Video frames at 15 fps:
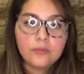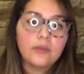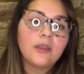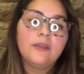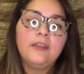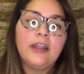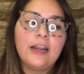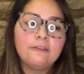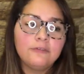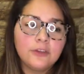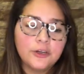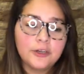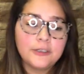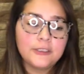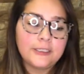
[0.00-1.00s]
that I've
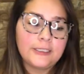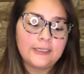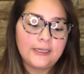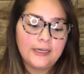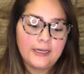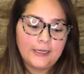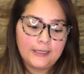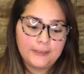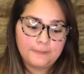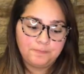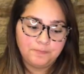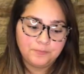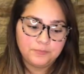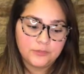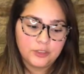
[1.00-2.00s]
learned
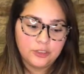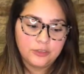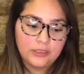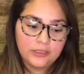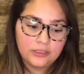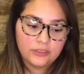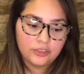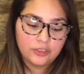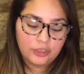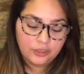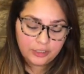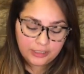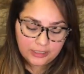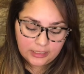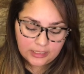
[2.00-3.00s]
during this
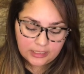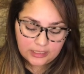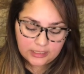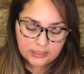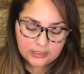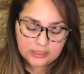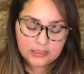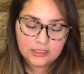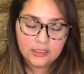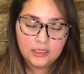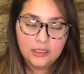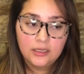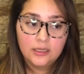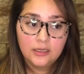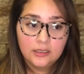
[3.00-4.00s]
journey, is
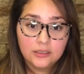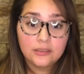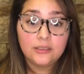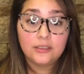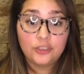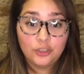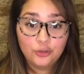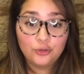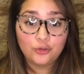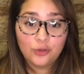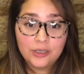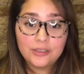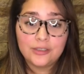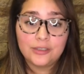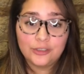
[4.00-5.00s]
to
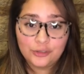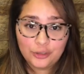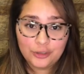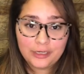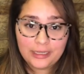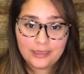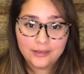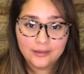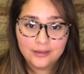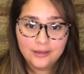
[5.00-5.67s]
trust the journey.